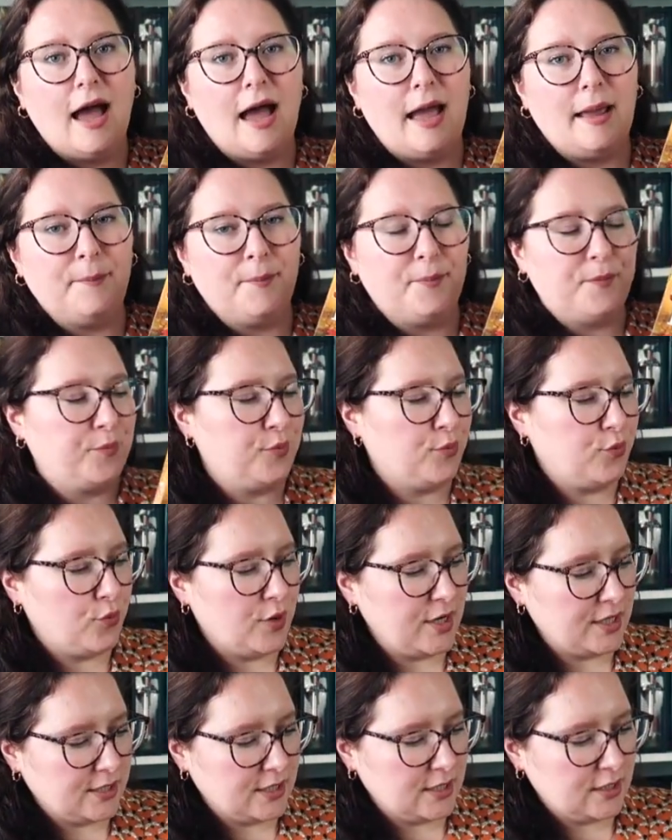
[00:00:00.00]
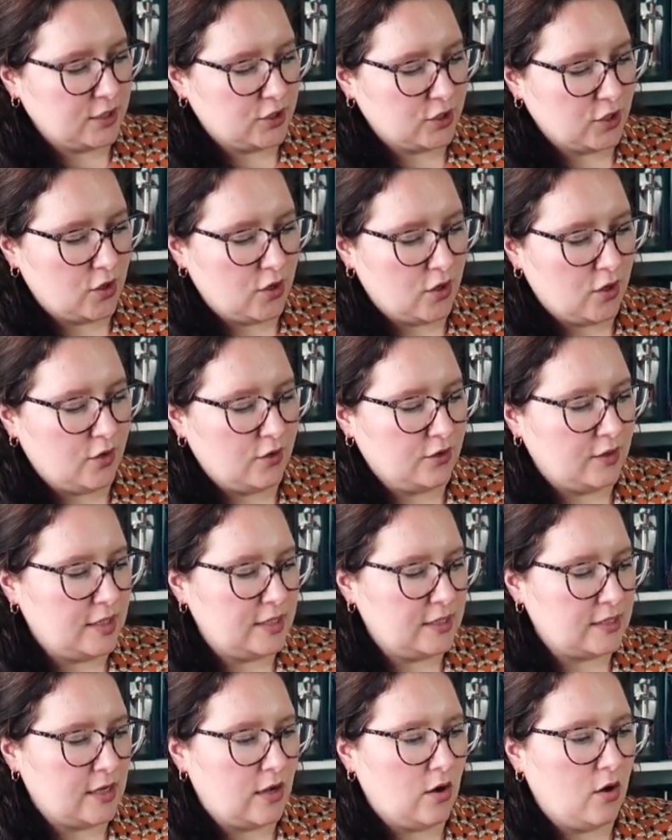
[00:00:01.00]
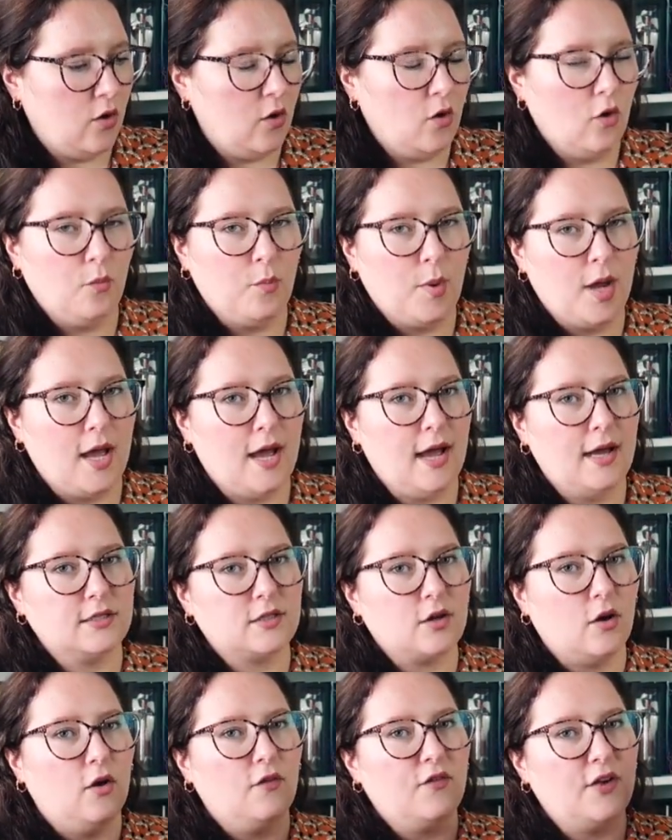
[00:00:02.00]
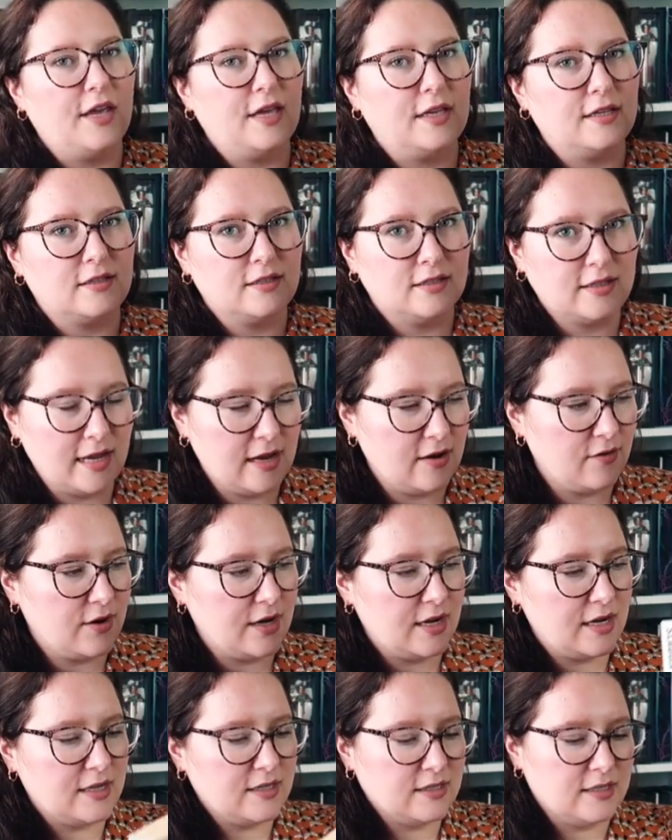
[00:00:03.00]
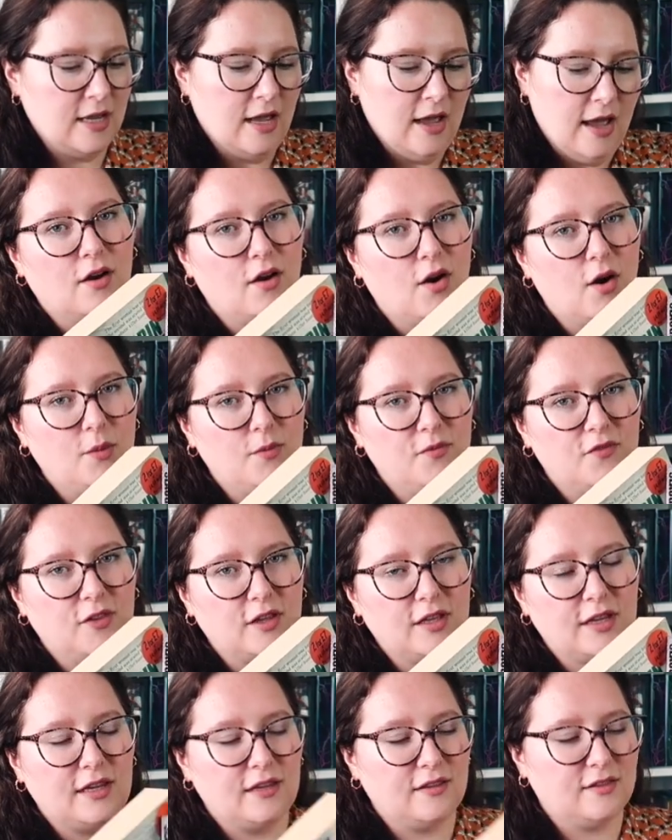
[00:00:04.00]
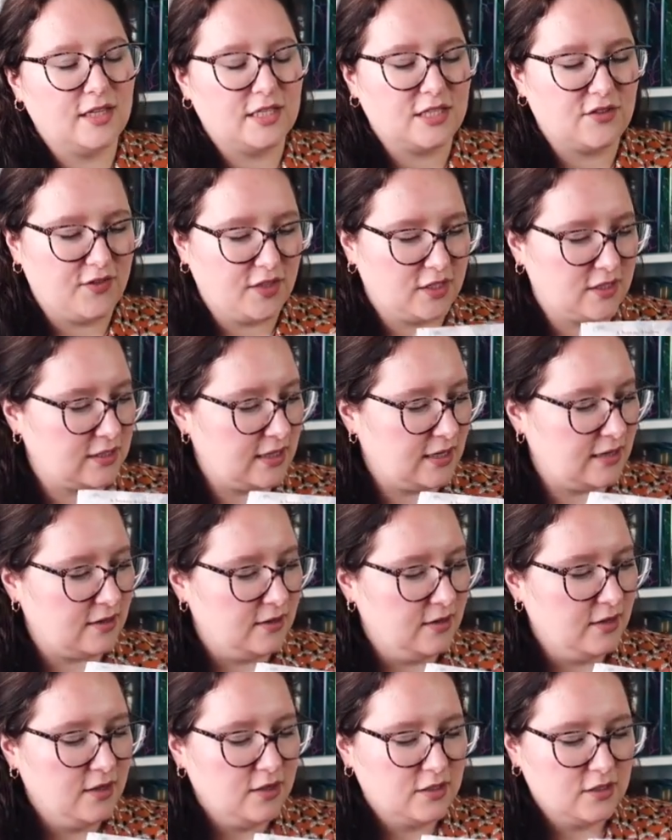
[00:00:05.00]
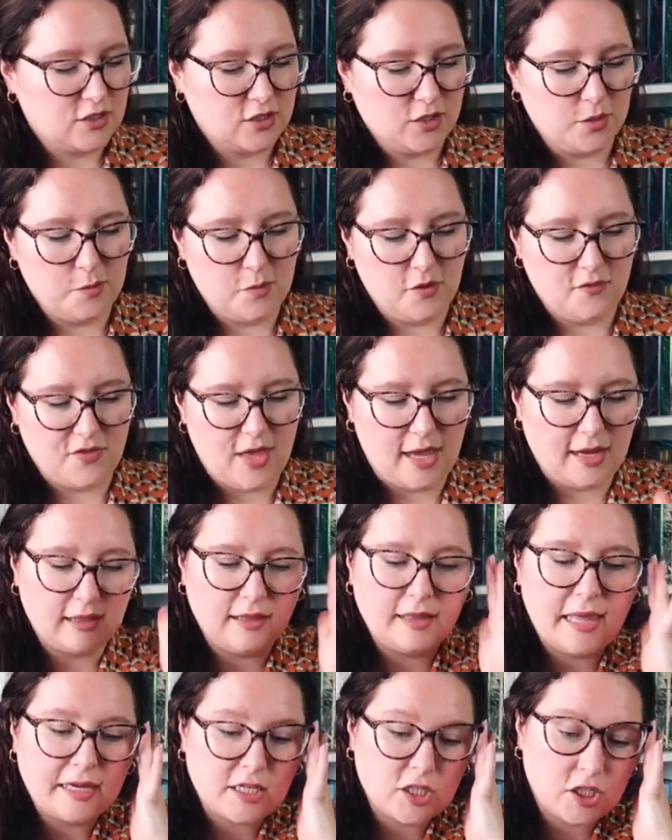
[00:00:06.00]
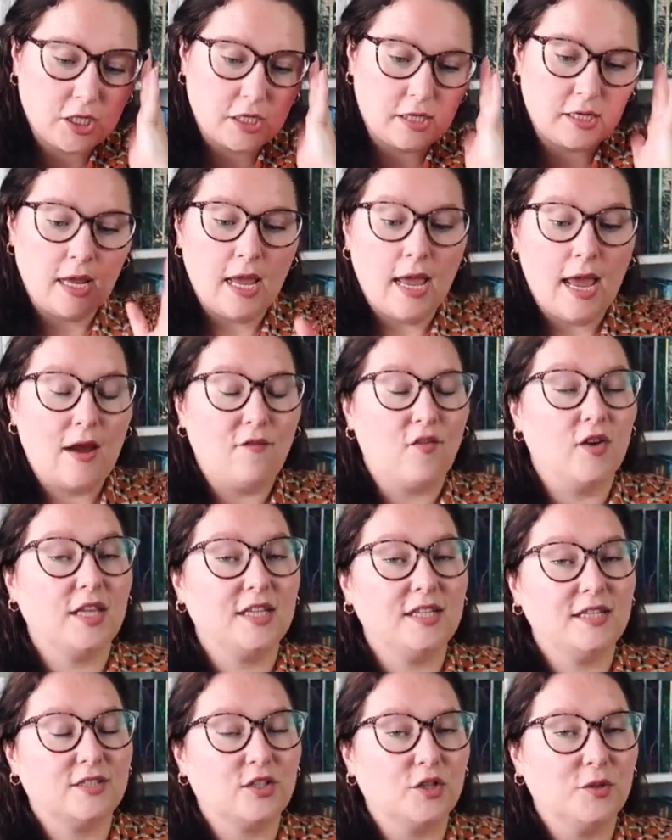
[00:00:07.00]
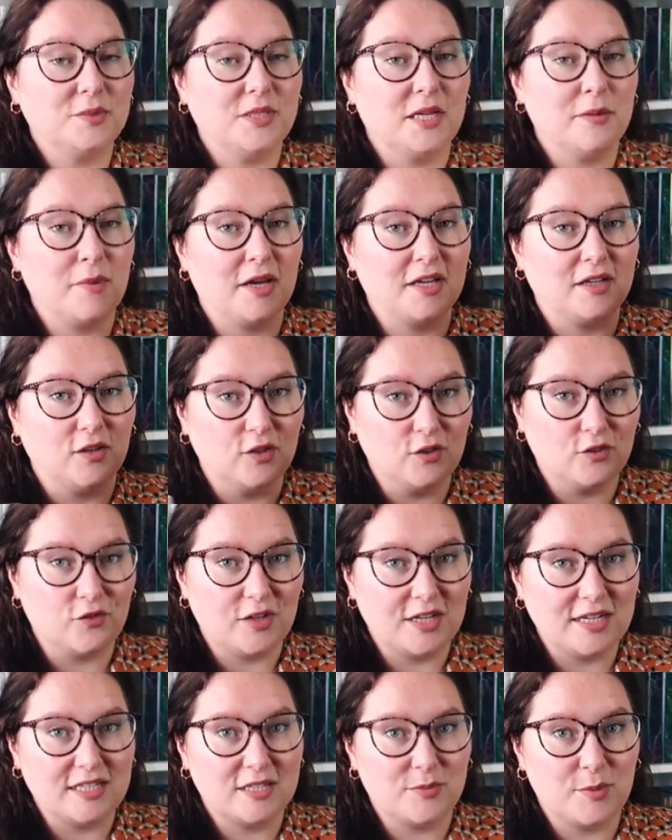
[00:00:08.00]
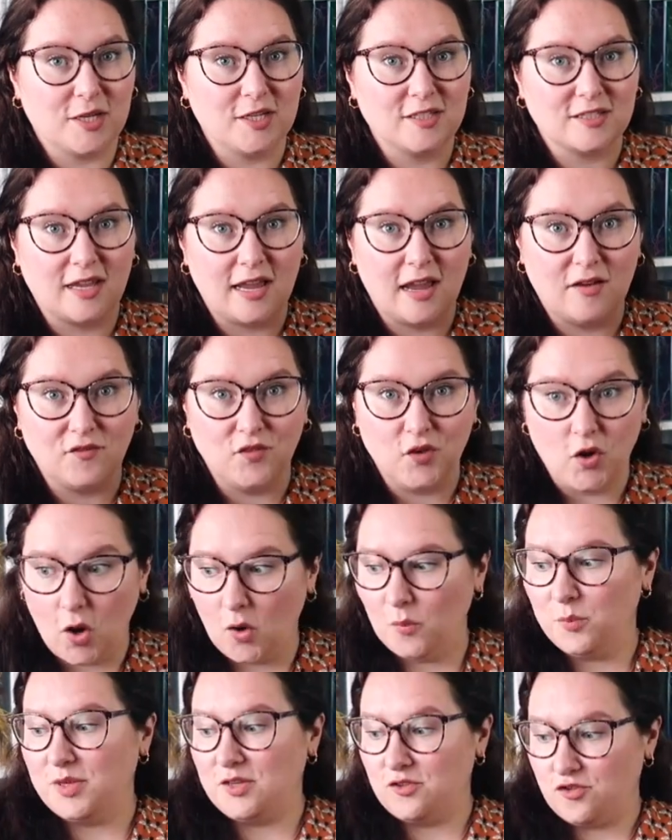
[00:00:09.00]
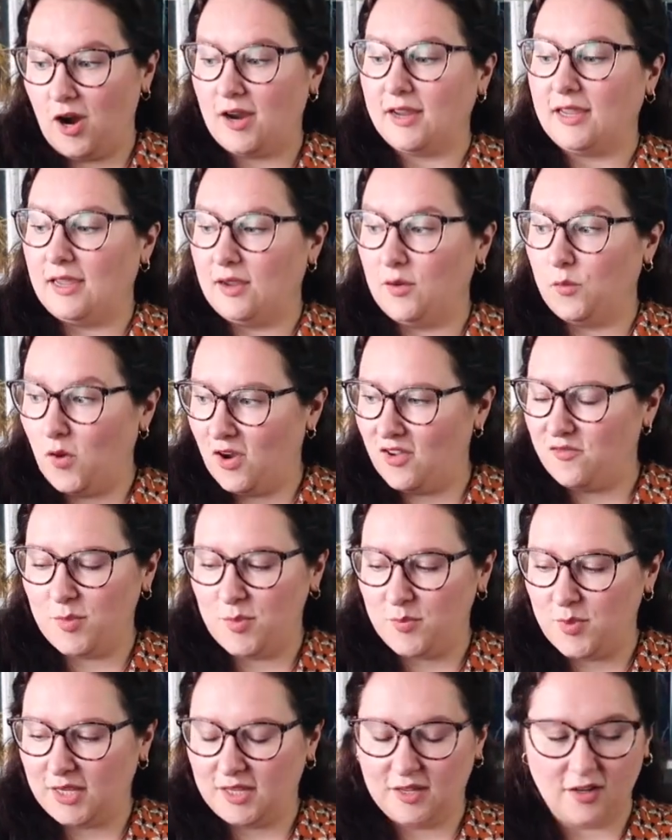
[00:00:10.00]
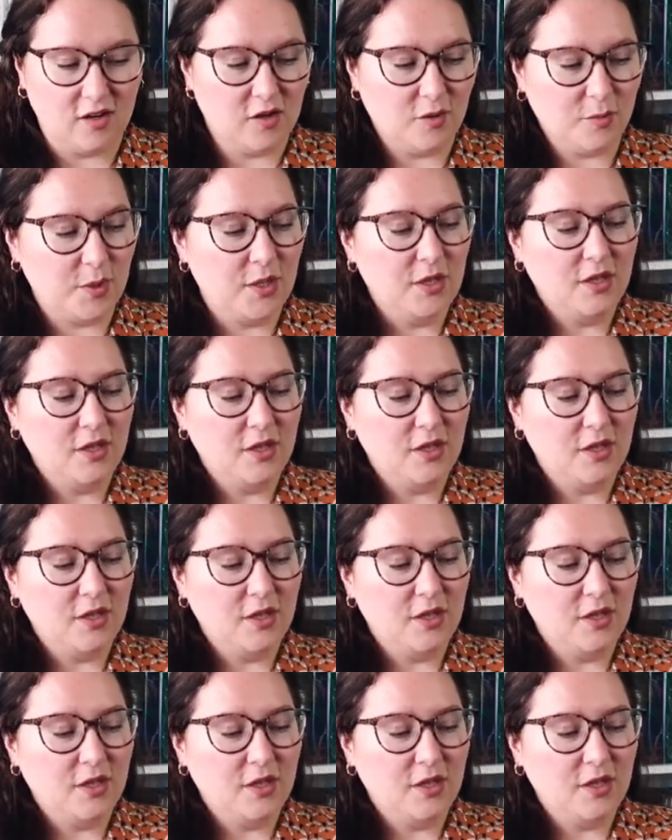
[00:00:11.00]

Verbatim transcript: I'm pretty sure these are all part of a series. Hopefully this fills in some of that collection. I really need to update my Goodreads because I have not been tracking what I've been picking up.